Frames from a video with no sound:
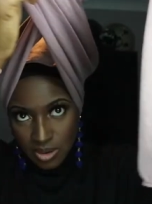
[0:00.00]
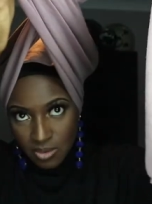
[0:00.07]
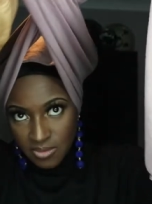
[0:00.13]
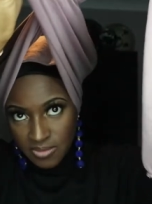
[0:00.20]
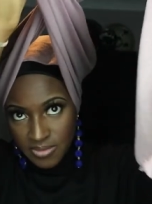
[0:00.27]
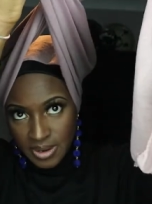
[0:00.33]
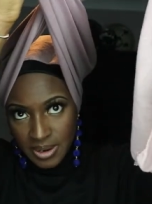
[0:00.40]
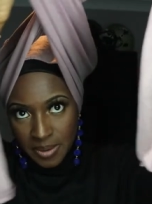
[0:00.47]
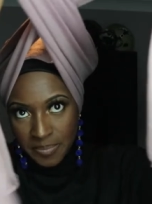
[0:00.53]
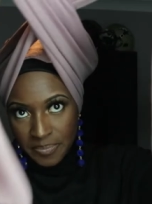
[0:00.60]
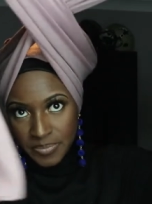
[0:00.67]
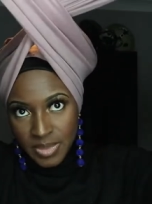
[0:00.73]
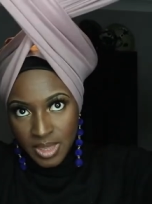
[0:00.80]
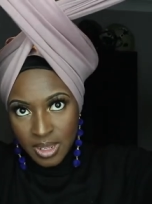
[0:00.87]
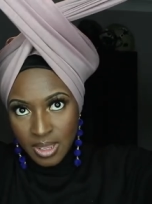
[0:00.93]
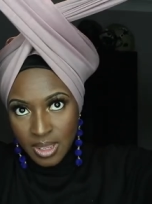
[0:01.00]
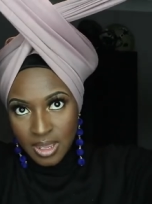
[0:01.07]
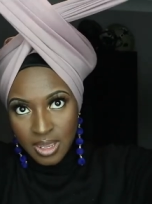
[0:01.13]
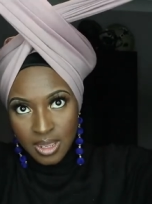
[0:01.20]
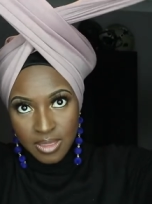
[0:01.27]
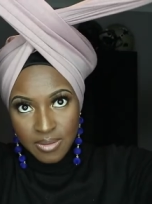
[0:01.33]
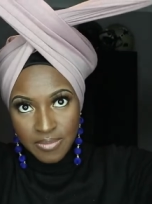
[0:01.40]
over
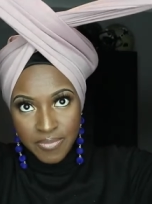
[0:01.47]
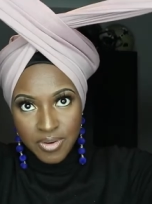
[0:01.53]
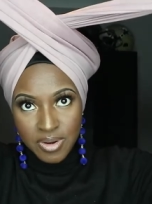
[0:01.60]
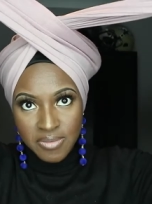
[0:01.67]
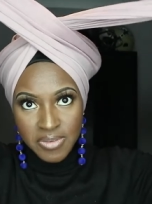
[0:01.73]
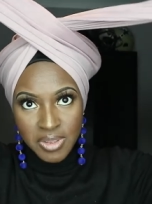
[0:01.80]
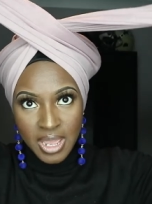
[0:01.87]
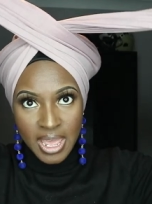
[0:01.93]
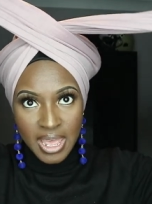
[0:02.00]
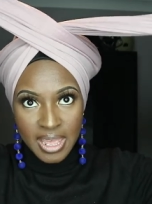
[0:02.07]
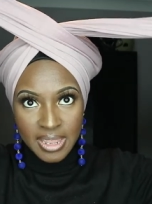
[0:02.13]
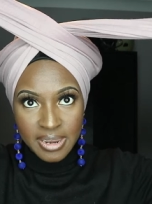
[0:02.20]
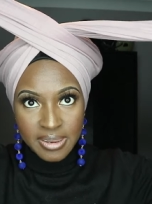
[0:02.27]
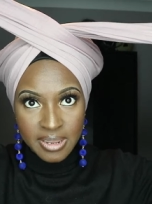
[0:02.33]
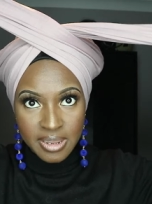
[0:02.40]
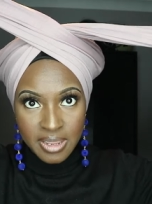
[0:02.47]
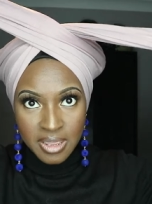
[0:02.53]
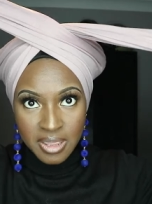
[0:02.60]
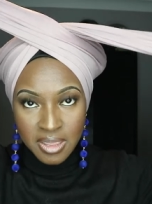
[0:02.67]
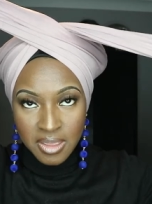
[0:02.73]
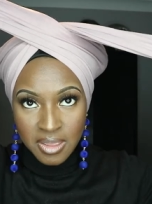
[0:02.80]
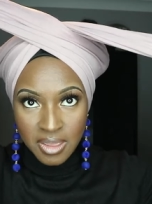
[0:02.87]
at the front of your head,
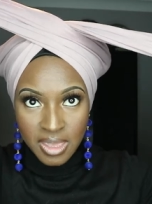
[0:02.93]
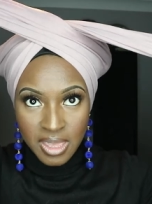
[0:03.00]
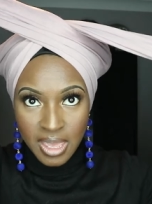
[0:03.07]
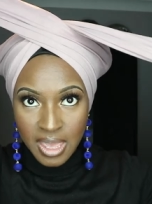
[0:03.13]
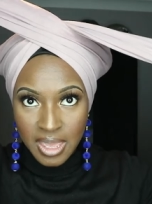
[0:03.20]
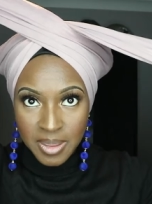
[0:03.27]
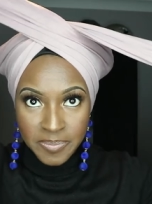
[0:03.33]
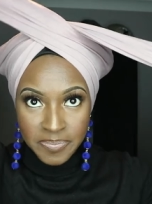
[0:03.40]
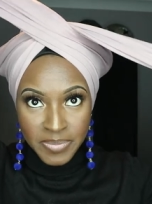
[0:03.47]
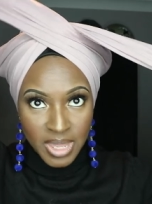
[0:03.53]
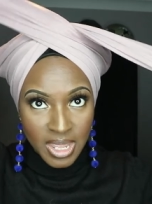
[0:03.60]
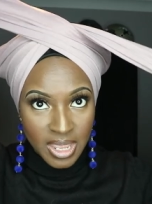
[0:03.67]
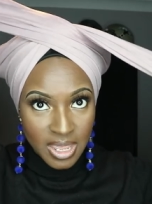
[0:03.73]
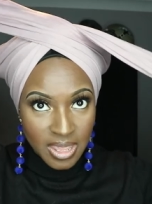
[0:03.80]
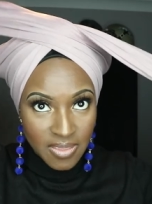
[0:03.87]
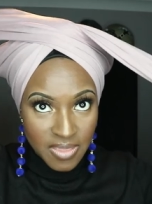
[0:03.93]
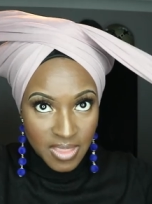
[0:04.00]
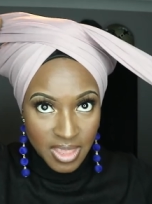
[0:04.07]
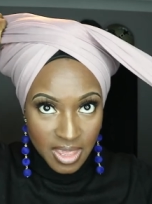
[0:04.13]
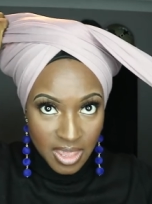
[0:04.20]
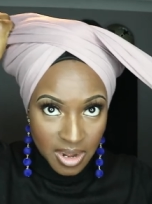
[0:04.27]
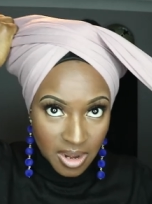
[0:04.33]
okay, and
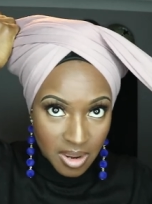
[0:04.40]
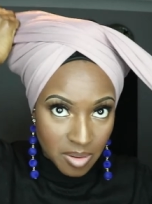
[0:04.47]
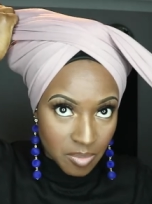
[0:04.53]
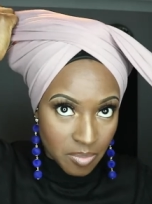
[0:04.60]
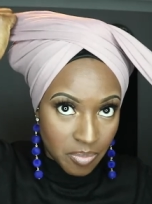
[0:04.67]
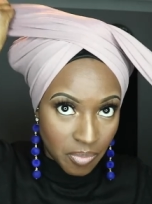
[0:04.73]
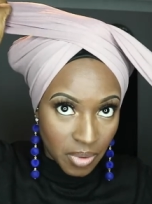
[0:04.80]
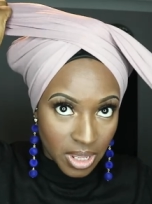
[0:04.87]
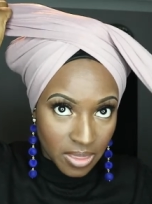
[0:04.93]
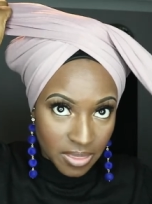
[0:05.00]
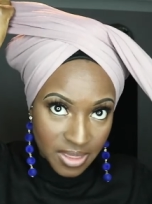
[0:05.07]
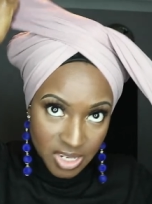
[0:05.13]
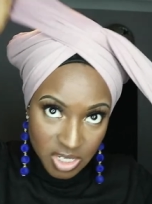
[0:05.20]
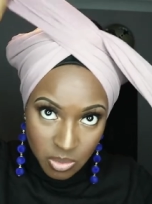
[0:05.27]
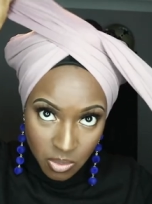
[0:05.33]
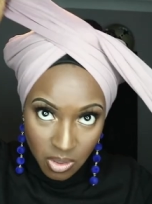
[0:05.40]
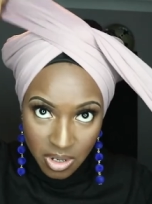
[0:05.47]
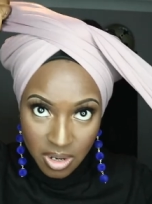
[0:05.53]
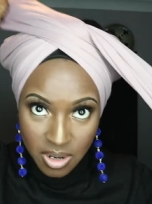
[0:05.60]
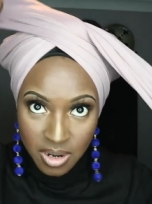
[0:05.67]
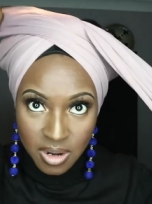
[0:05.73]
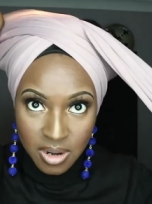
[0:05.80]
then bring this
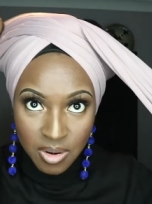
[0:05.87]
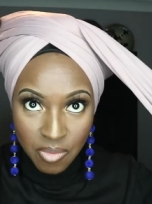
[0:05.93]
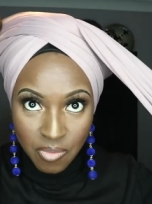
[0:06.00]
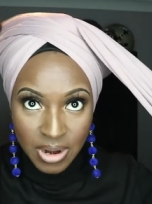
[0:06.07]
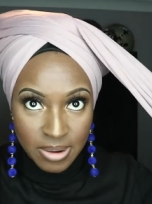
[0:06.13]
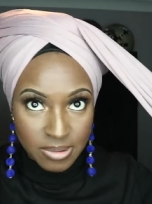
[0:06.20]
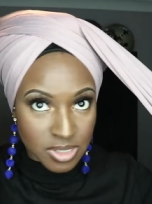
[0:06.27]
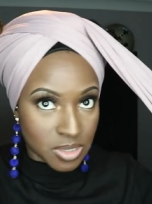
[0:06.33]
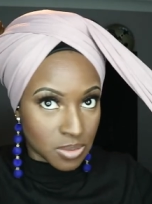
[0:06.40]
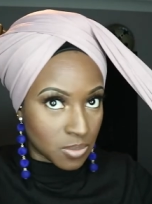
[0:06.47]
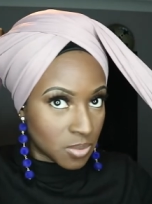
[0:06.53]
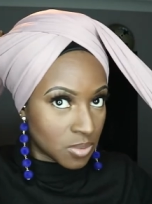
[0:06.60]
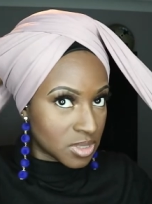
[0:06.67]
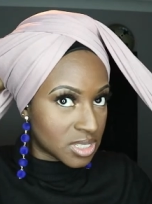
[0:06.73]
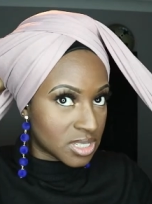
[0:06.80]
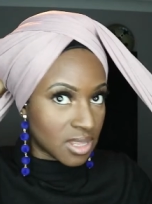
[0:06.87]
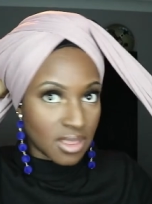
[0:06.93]
one round towards